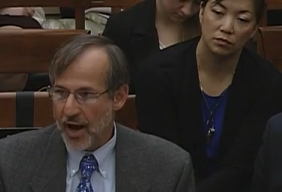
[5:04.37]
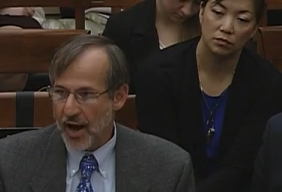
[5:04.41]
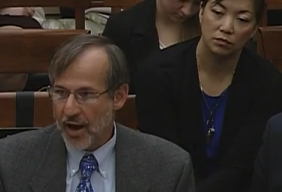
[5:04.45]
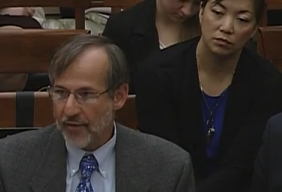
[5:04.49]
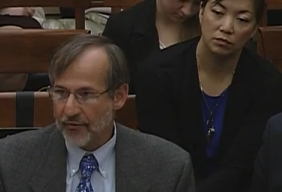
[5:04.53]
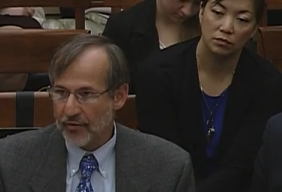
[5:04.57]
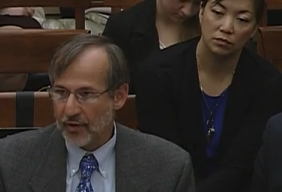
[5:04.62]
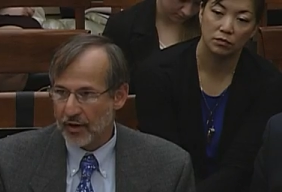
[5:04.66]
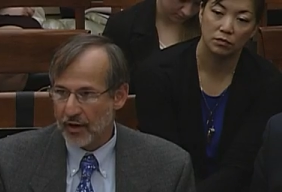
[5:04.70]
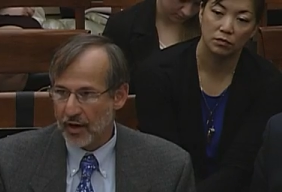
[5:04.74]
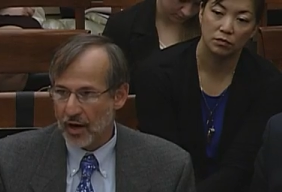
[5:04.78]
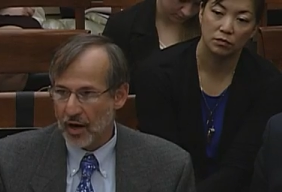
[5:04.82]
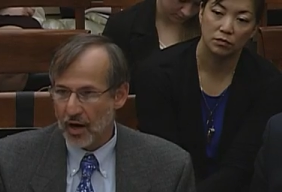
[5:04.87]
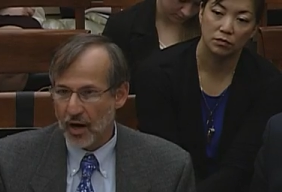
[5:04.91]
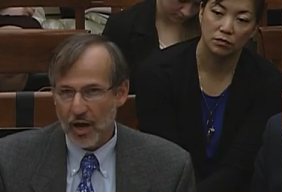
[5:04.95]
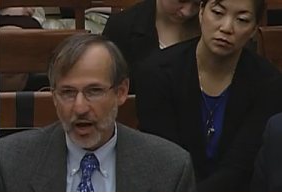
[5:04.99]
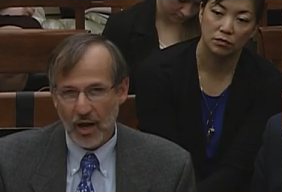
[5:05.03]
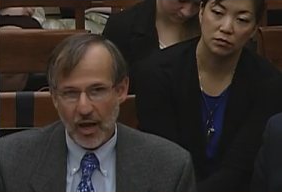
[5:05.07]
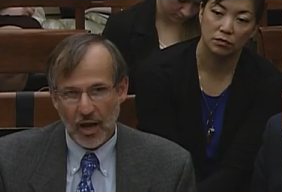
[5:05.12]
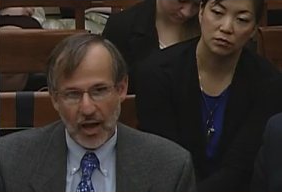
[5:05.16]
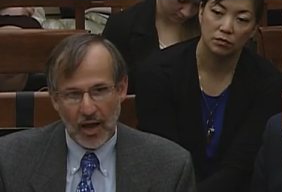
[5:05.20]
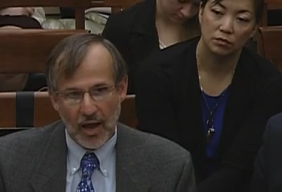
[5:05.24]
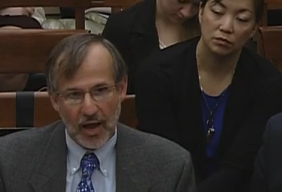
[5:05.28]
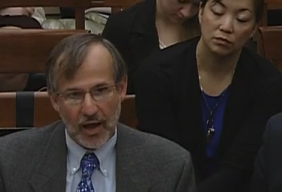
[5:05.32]
Speaker 1: Africa
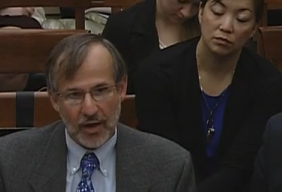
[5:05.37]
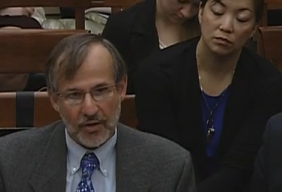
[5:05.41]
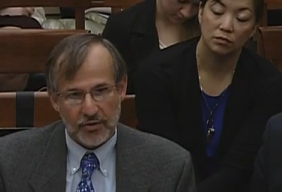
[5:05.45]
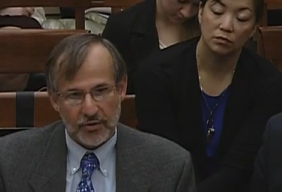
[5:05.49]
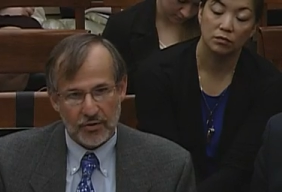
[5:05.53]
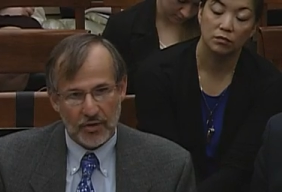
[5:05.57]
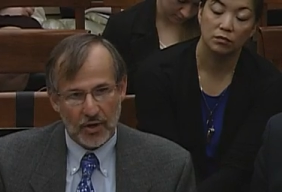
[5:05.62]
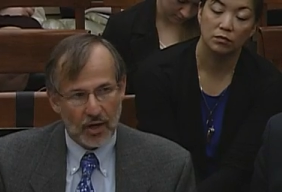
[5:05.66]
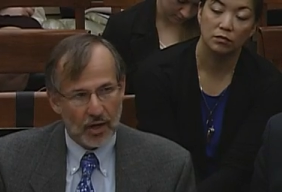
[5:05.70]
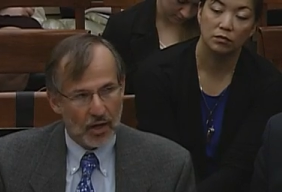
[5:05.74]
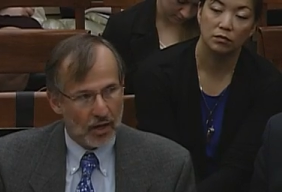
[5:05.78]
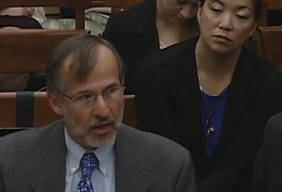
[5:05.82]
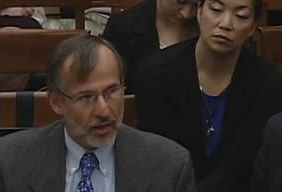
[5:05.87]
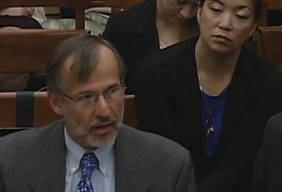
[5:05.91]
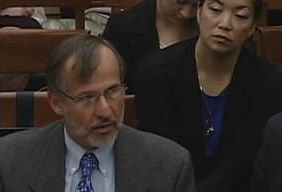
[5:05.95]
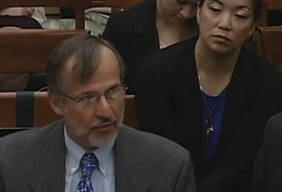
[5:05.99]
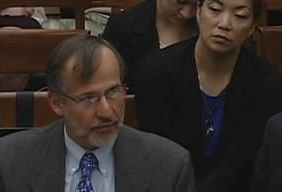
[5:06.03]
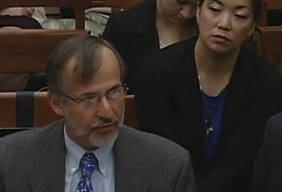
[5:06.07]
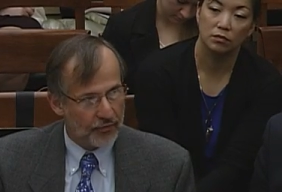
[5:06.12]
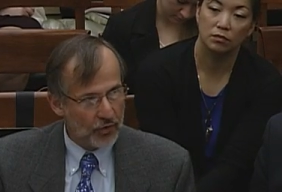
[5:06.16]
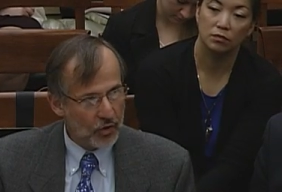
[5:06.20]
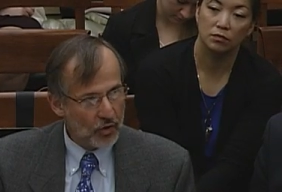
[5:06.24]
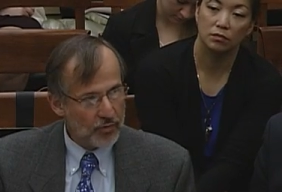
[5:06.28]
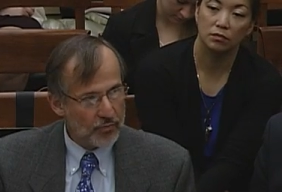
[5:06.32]
as the
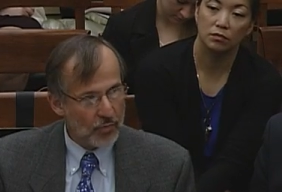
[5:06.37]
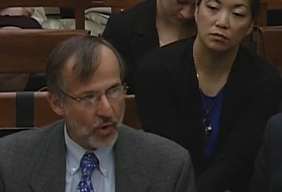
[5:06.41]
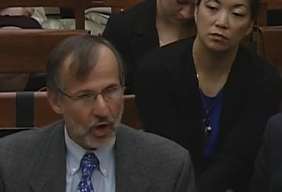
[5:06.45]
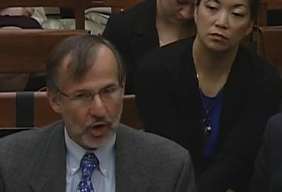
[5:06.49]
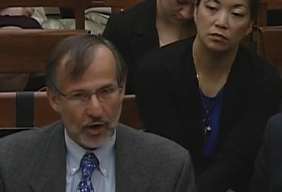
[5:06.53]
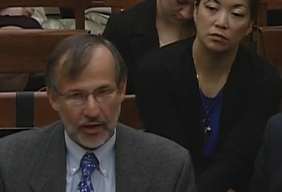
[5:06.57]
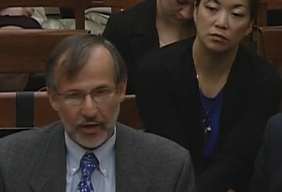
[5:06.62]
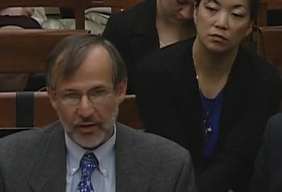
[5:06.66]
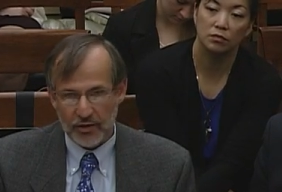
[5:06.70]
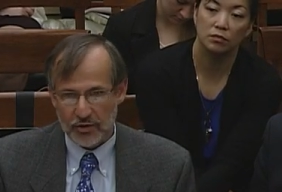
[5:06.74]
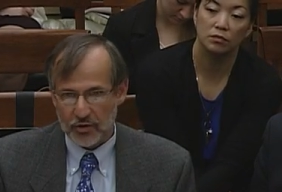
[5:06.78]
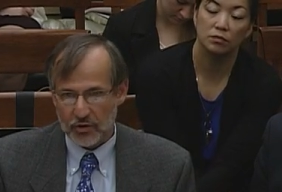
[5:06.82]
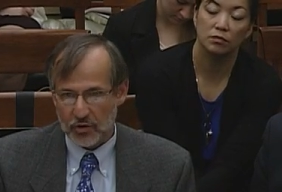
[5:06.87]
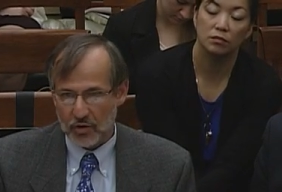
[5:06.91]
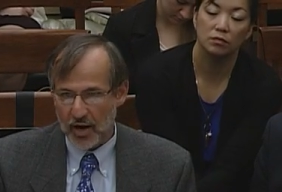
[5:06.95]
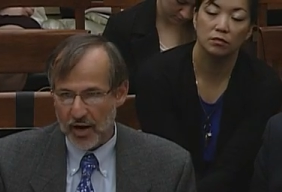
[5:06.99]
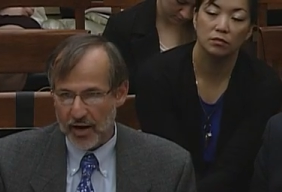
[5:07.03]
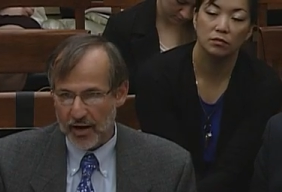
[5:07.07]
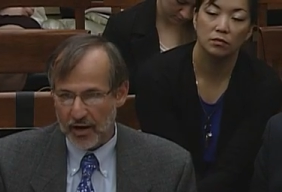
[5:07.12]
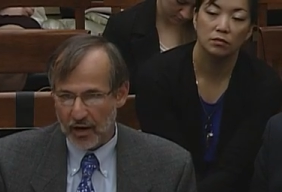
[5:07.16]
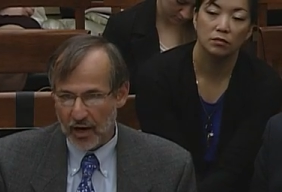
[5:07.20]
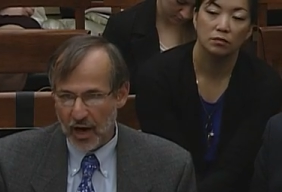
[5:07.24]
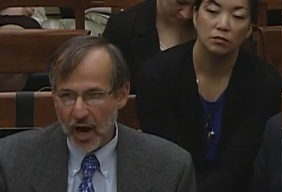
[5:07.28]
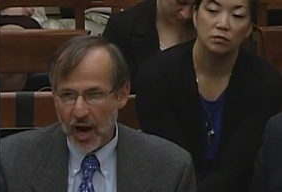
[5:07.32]
food markets try
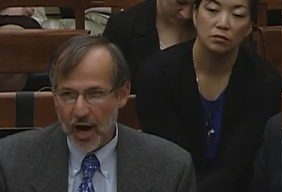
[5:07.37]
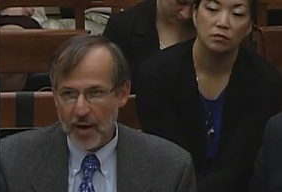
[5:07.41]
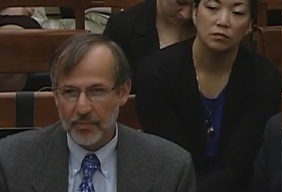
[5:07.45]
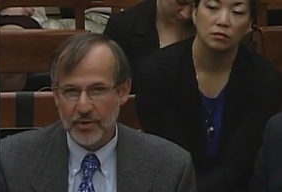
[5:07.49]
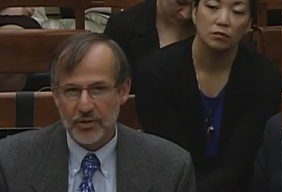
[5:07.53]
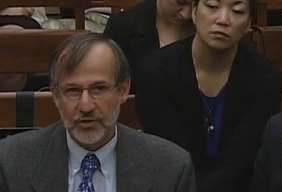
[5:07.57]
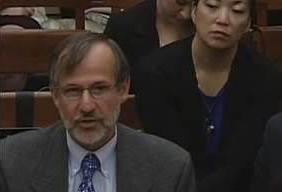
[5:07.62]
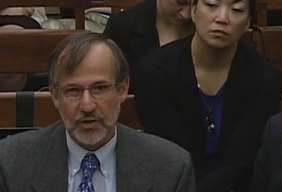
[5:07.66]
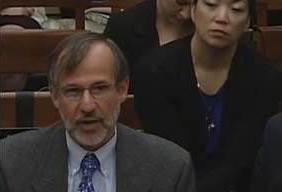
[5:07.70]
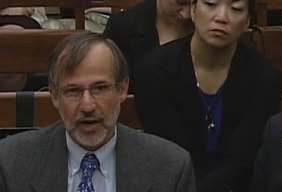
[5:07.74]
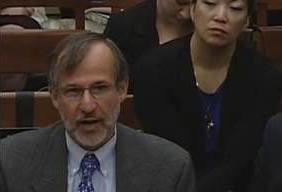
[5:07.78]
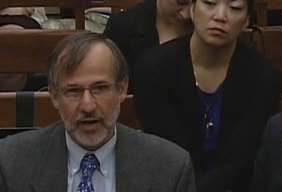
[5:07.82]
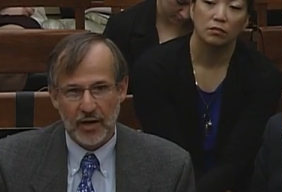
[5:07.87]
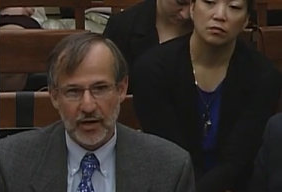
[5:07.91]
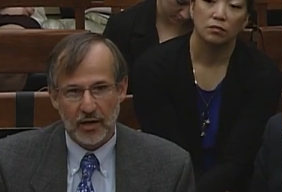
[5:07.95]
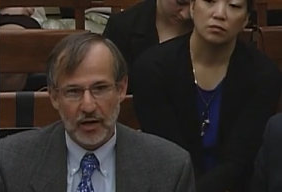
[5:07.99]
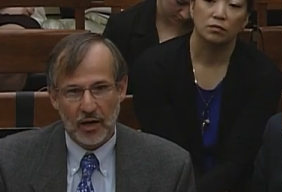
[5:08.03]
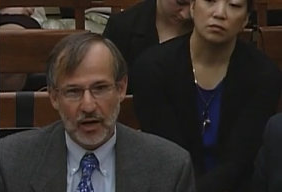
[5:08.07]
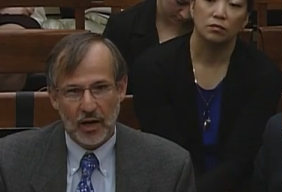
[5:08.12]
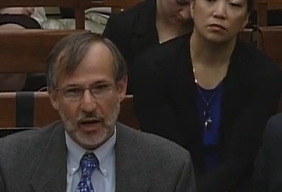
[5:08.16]
to compensate